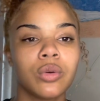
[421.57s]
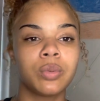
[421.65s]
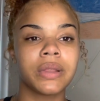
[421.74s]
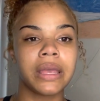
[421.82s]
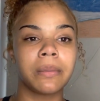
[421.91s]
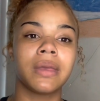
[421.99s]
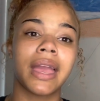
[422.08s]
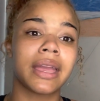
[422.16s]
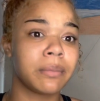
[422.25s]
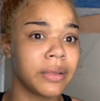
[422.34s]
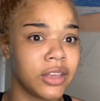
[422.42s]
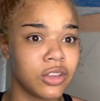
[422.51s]
play me, I can
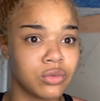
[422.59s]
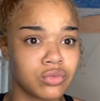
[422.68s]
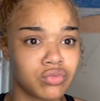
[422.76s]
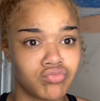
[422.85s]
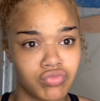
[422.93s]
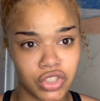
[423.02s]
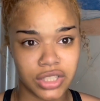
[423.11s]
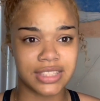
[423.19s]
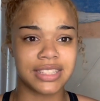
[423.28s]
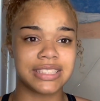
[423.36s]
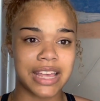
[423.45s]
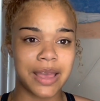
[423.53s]
play you just the
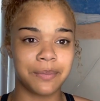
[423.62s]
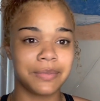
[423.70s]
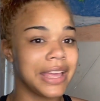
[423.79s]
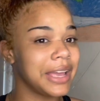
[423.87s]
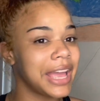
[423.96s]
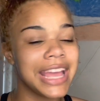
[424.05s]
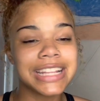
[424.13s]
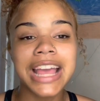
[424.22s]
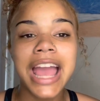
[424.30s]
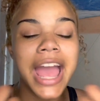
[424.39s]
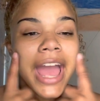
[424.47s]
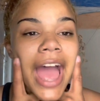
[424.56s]
same. Like,
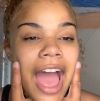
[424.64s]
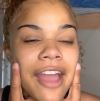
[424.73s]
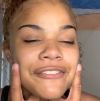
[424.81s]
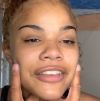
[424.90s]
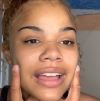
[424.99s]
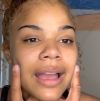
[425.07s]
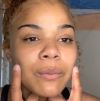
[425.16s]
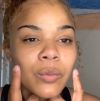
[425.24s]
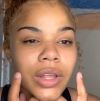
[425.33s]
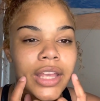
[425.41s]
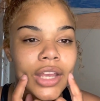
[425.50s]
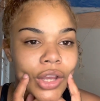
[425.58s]
I feel like I'm
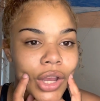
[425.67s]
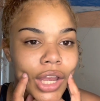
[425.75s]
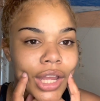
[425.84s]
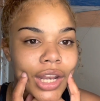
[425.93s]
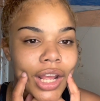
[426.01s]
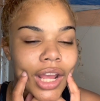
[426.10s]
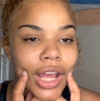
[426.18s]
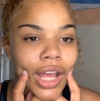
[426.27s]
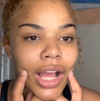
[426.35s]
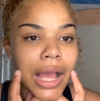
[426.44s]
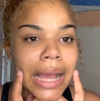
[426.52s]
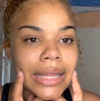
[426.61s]
really good
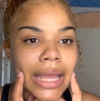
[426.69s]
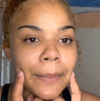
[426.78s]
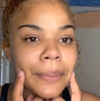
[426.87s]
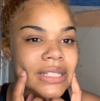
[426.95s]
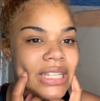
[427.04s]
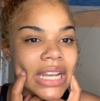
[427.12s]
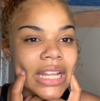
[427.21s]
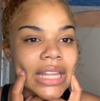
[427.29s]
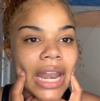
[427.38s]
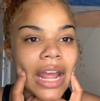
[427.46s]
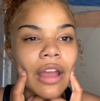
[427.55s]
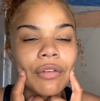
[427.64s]
at, like, pretending that
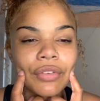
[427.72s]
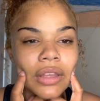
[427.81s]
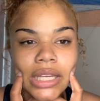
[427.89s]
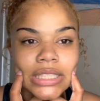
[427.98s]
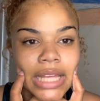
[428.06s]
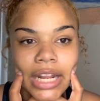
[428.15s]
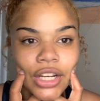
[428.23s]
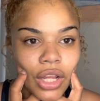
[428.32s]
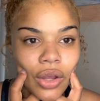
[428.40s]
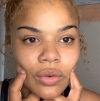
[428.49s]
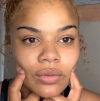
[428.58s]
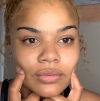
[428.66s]
I have feelings that I
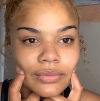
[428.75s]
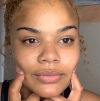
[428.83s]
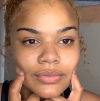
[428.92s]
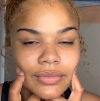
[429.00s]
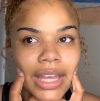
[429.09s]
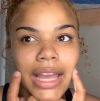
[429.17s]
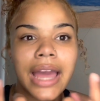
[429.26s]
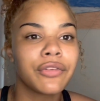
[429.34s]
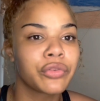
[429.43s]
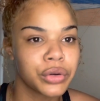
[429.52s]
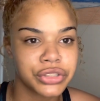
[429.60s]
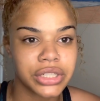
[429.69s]
don't. Like,
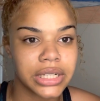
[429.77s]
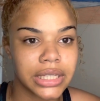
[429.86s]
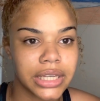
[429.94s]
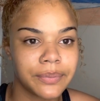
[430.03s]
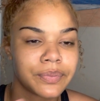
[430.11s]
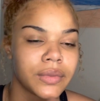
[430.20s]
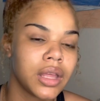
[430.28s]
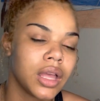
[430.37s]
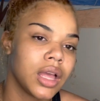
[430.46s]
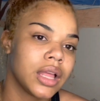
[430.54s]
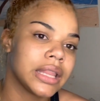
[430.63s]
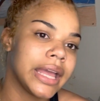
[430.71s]
unfortunately.
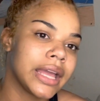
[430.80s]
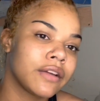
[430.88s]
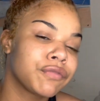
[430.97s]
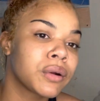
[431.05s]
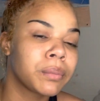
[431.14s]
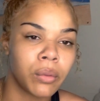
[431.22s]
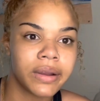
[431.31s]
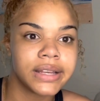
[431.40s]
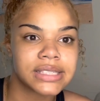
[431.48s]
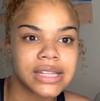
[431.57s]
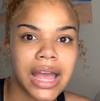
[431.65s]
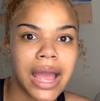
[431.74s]
Like, for
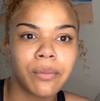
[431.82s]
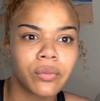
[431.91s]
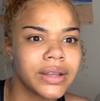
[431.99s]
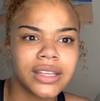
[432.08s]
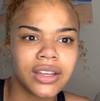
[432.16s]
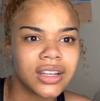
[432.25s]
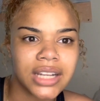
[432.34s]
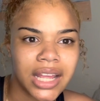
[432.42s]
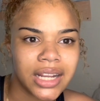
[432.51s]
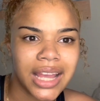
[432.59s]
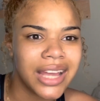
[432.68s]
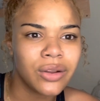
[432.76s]
boys, I'm really good at
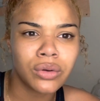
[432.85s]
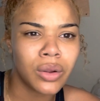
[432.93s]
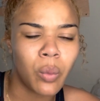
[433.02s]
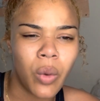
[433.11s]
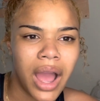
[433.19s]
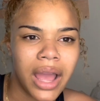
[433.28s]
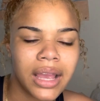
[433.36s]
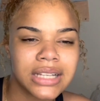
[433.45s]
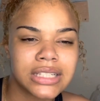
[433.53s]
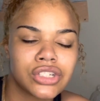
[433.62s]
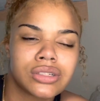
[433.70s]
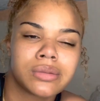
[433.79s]
it. I don't know why,
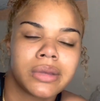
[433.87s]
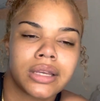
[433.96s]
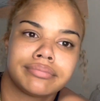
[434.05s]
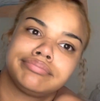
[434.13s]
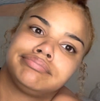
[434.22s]
because I'm like,